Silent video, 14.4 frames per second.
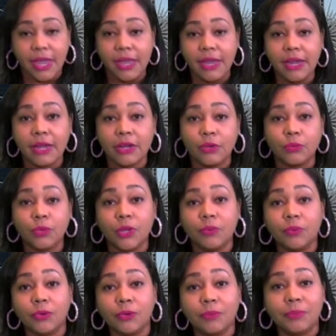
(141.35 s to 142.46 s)
And we
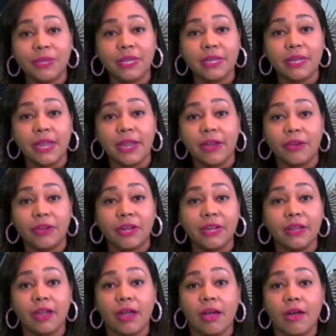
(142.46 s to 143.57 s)
will be
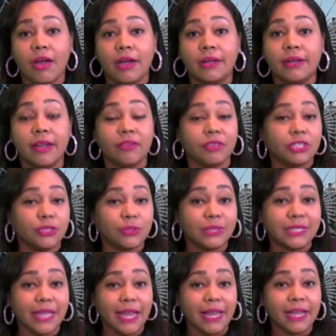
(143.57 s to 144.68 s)
airing on every
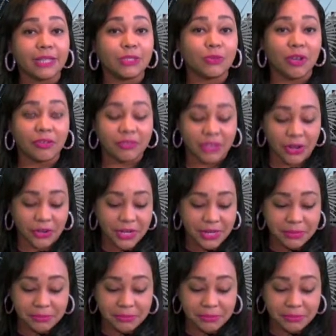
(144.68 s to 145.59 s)
Tuesday at 12:30.